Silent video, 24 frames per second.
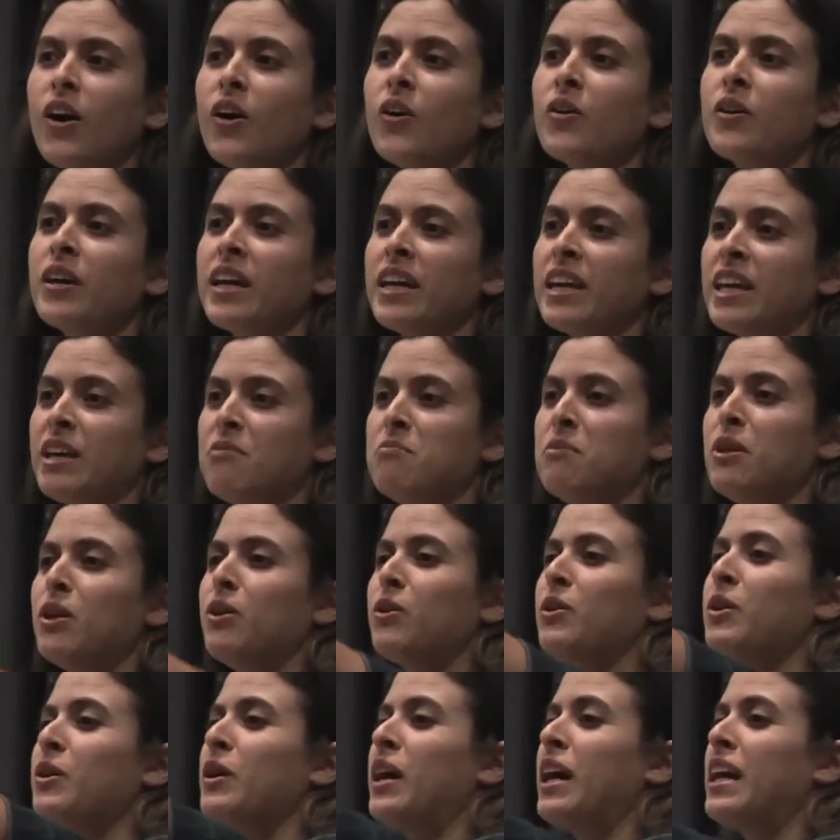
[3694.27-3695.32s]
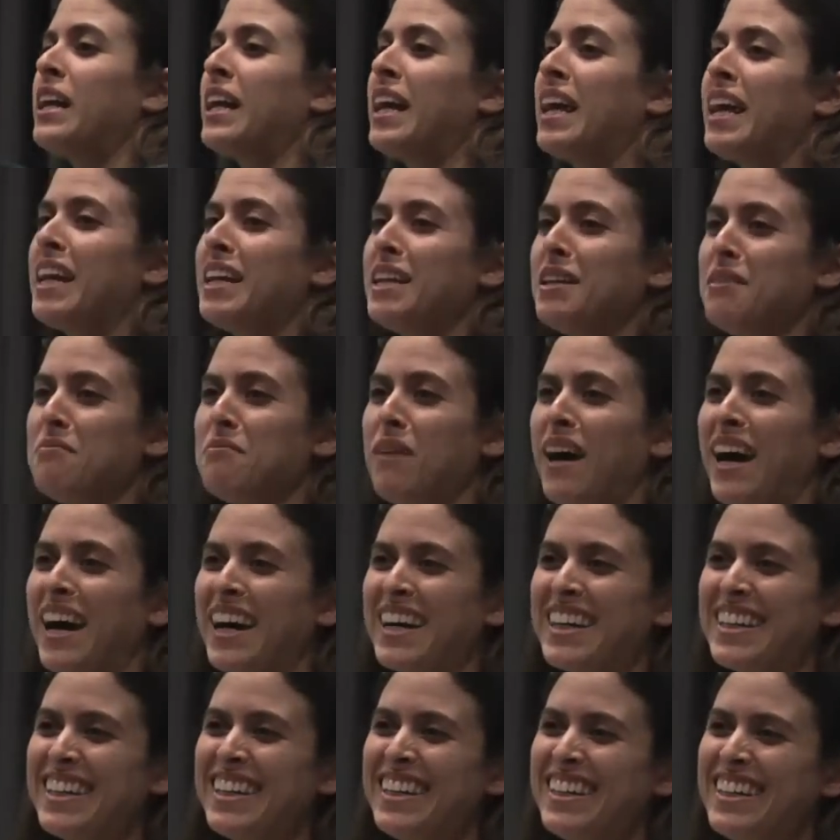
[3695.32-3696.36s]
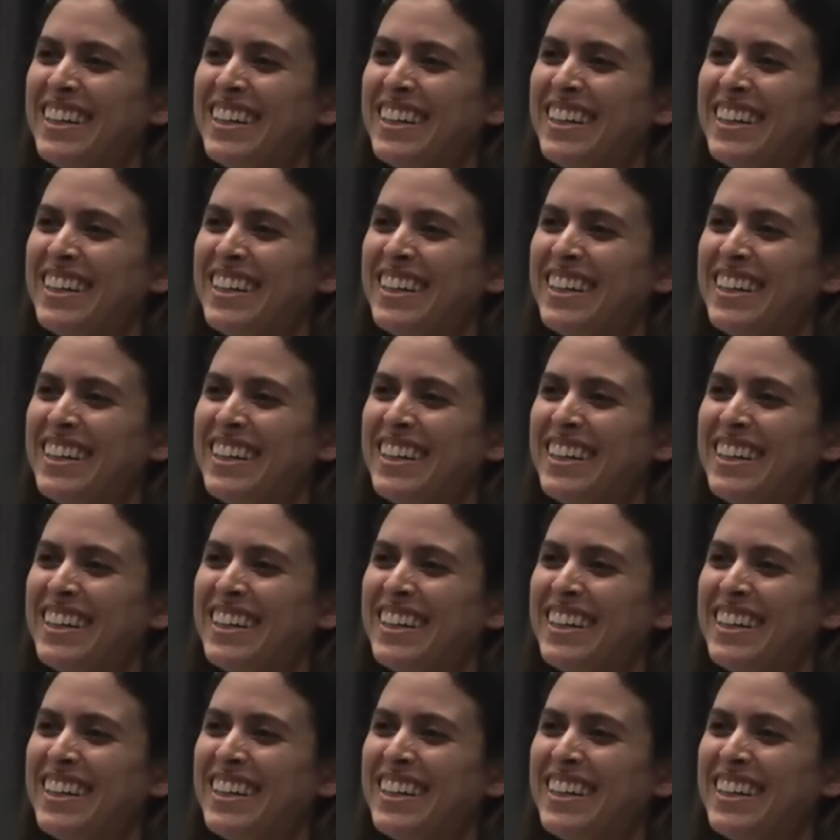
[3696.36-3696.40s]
Okay, yeah, Miyoko had a hand in the back.